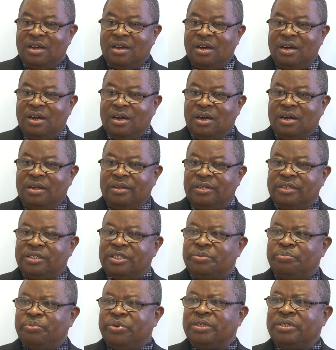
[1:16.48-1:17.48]
Uh, this
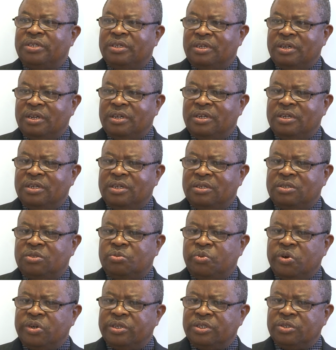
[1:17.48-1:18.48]
is basically
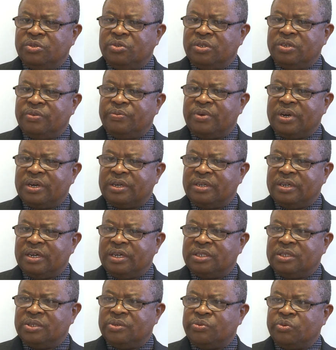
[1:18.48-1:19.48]
pointing to the fact
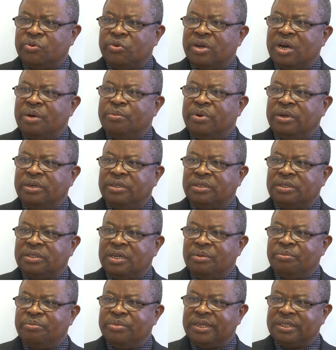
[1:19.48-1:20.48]
that if we can manage
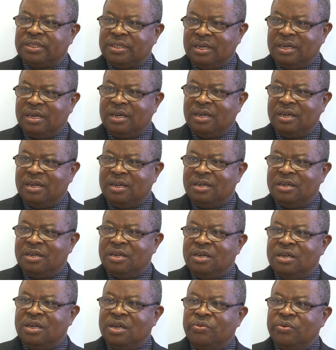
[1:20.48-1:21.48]
time better,
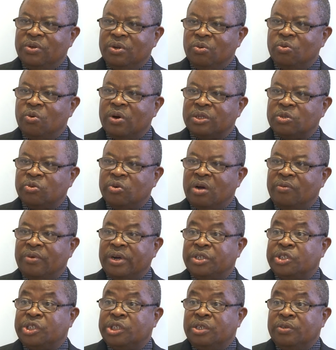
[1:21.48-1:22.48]
even what we have
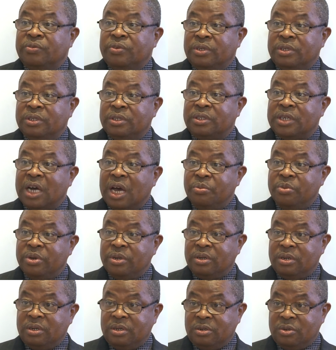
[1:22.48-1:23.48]
achieved in
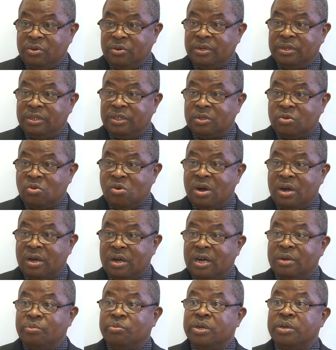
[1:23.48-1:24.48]
timing during this score
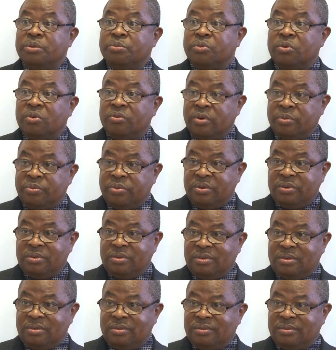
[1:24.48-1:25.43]
can be improved upon.